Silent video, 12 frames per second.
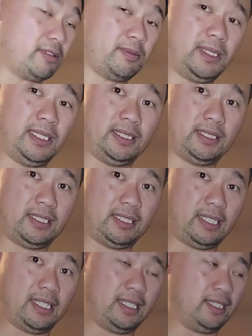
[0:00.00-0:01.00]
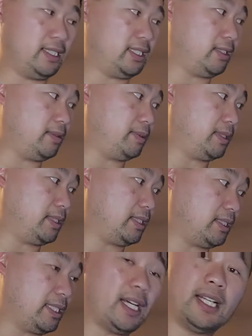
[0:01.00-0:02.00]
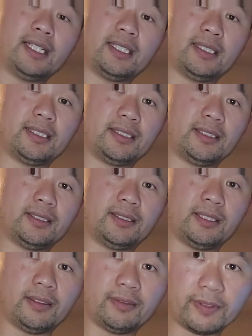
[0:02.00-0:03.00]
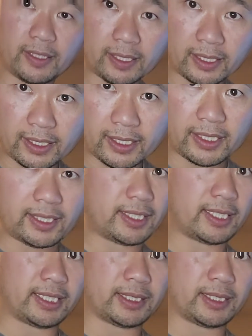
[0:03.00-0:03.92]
minutes. I hope it does not. So far, it's